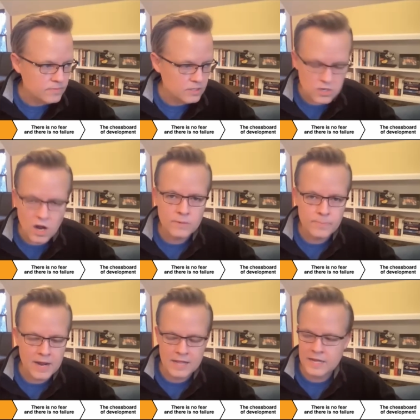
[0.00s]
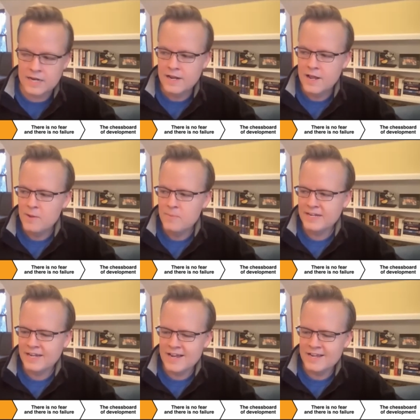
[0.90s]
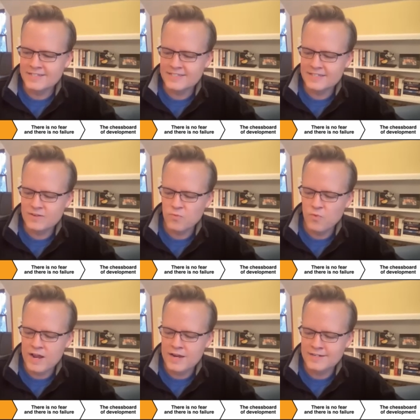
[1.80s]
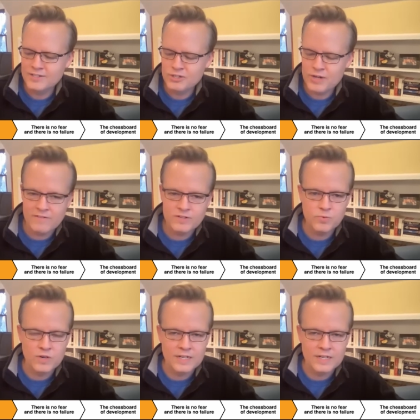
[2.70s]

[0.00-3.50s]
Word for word: the dog pilot because when chefs were